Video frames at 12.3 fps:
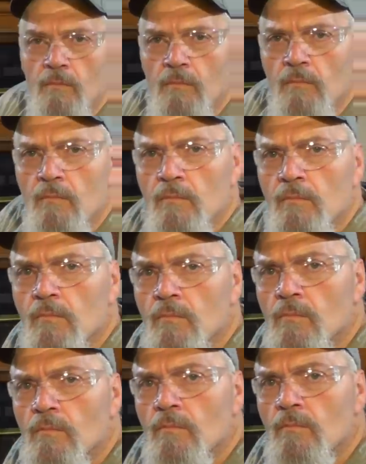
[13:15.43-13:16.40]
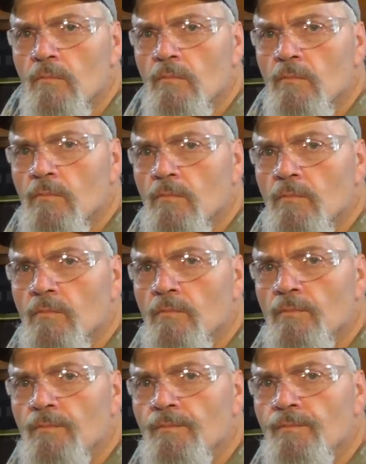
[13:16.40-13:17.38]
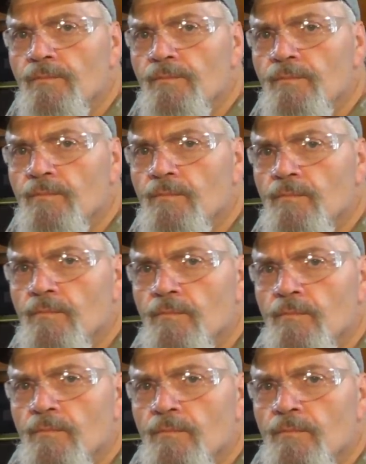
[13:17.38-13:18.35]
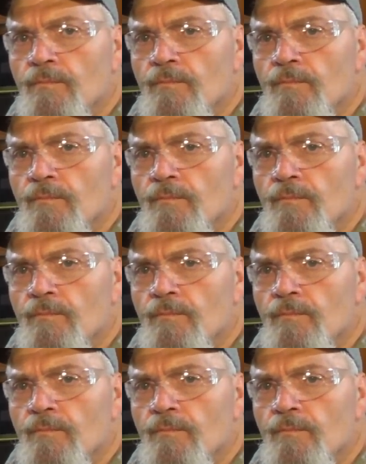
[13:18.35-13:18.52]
[no speech]